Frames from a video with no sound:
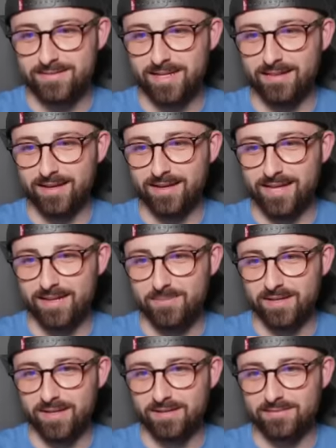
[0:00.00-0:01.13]
Say that name
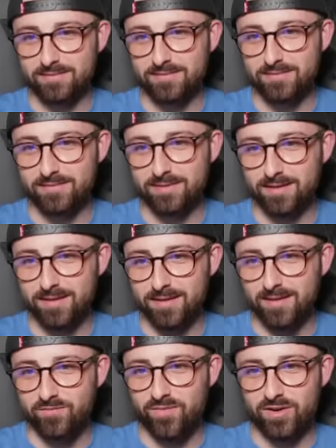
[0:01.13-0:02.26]
again.
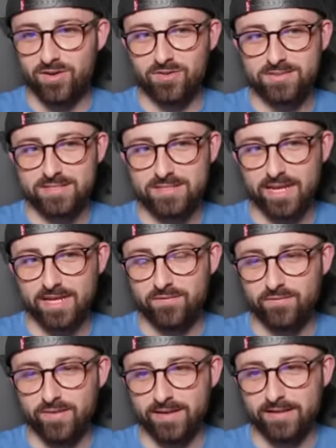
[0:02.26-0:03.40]
For God's sake,
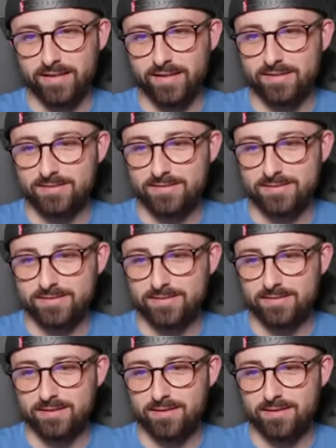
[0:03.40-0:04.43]
Felix.